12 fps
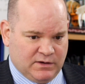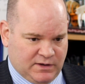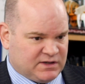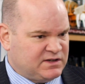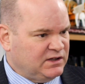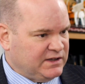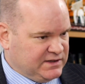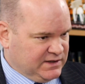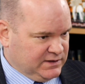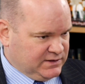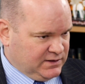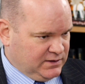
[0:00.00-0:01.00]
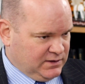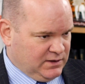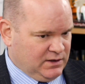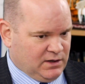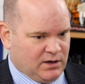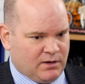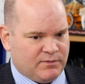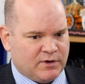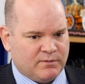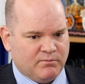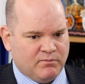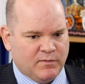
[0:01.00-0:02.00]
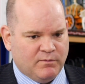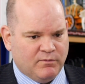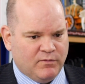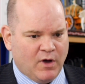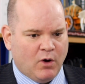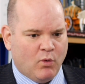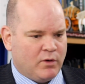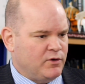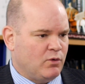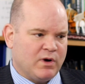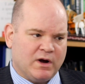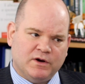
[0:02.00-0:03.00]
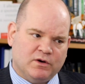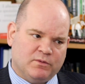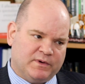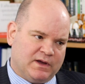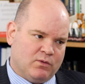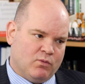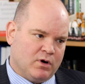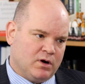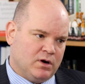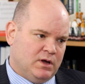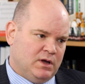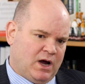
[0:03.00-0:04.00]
They still exist. They're nowhere near what they were.